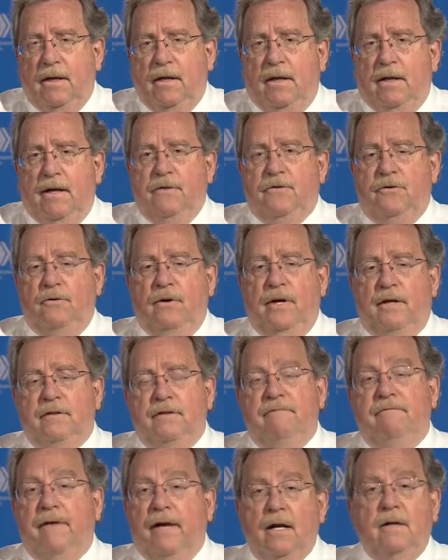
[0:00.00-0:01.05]
And throughout
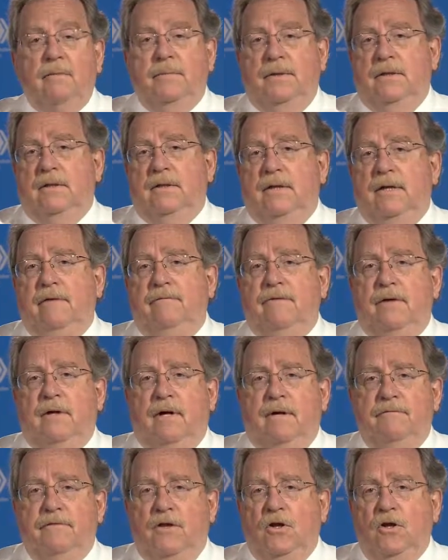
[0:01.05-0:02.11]
development, even
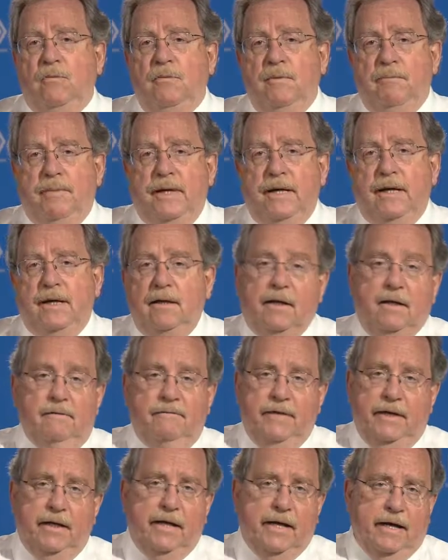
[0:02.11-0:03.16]
of the human being and of
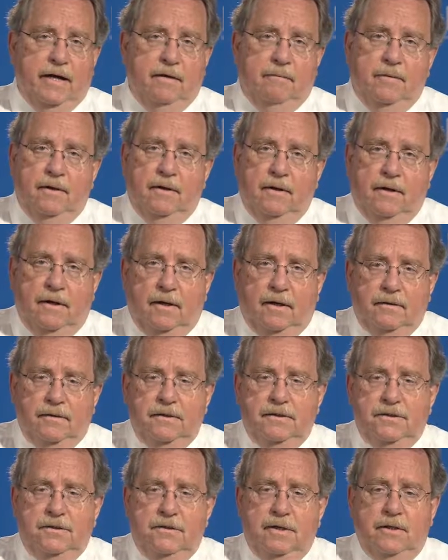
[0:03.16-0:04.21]
any animal,
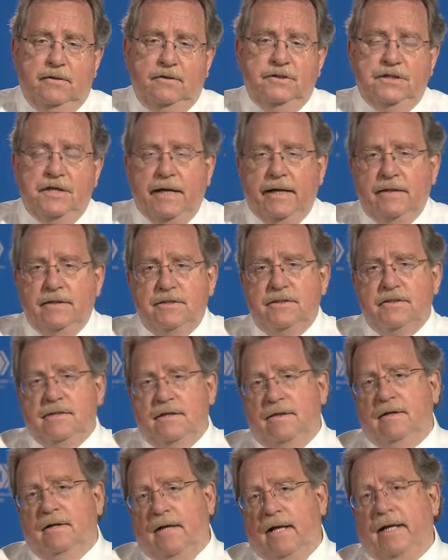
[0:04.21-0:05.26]
there are changes
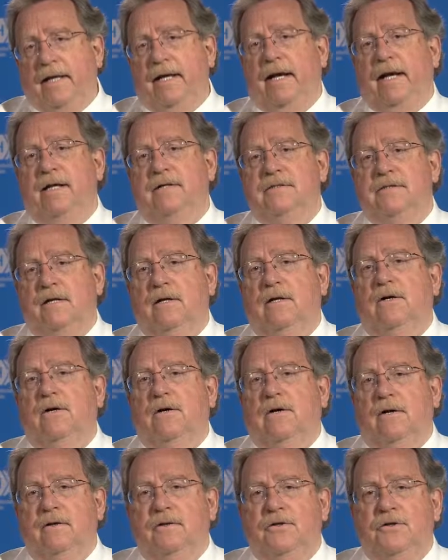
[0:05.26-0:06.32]
in the glycans that
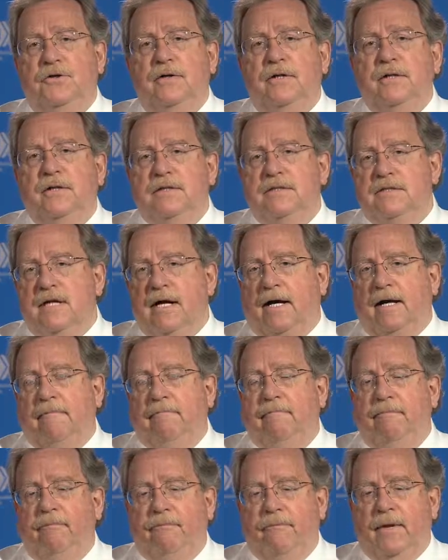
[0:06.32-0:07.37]
occur during this time.
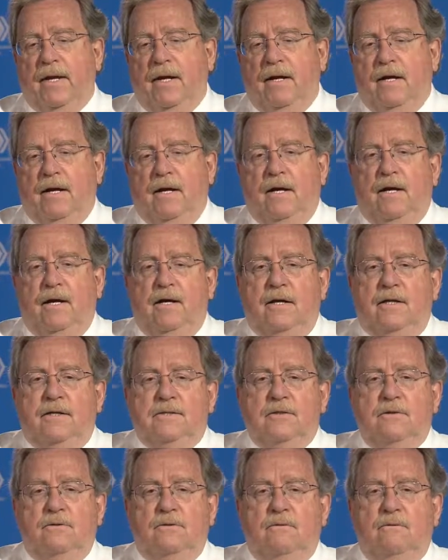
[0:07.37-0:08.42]

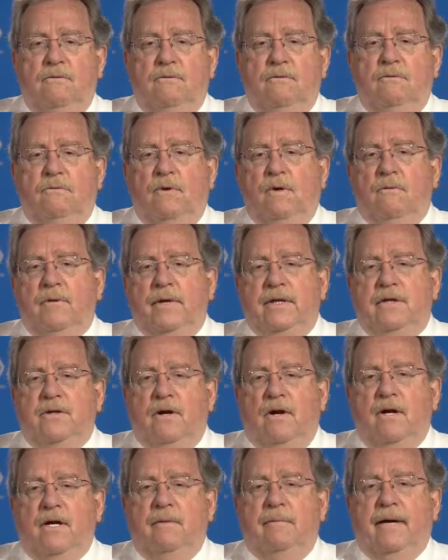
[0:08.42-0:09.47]
So what we
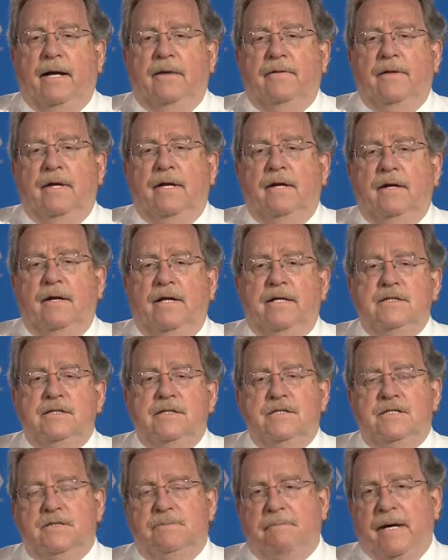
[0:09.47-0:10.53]
talk about then is the
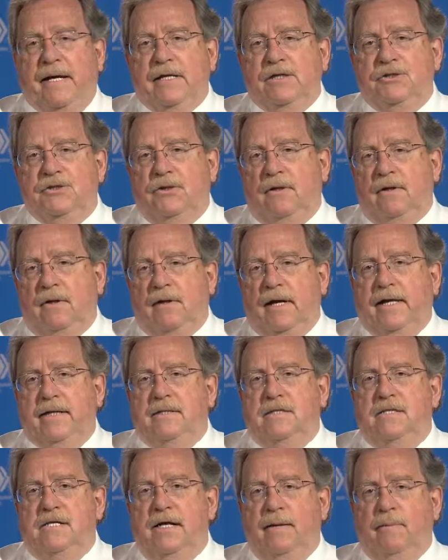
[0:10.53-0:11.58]
spatial
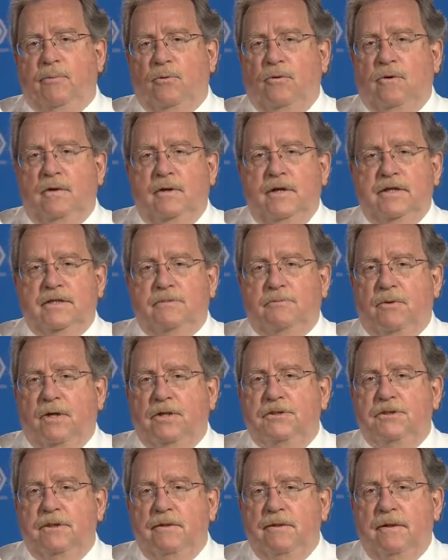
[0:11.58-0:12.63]
and temporal
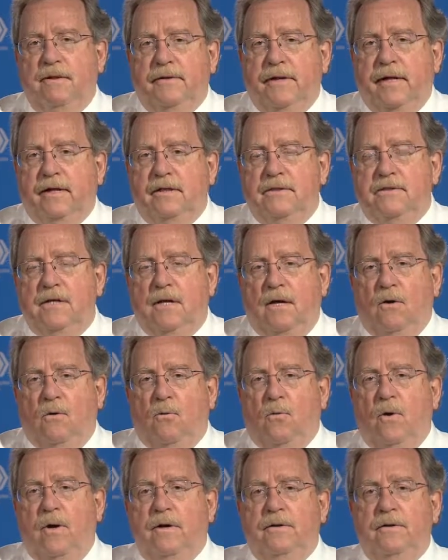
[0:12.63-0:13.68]
expression, that is,
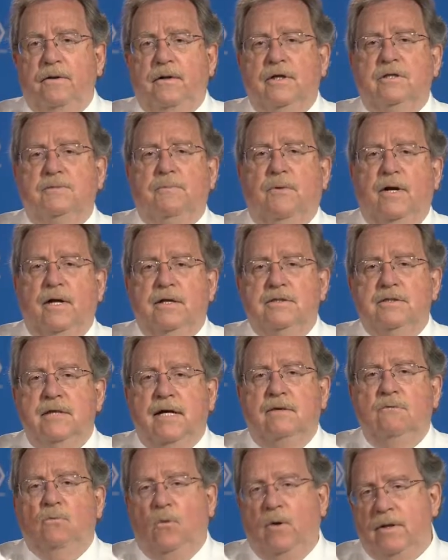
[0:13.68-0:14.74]
where they're expressed
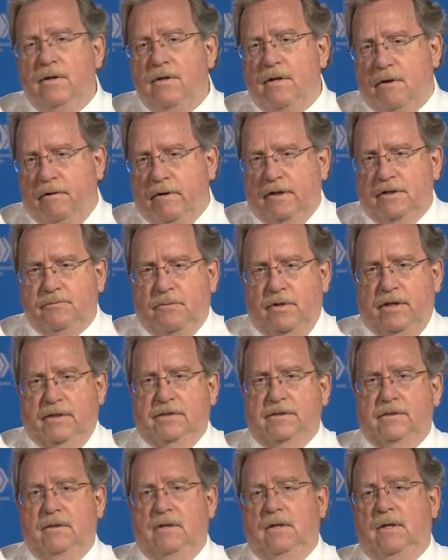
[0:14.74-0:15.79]
and when they're expressed.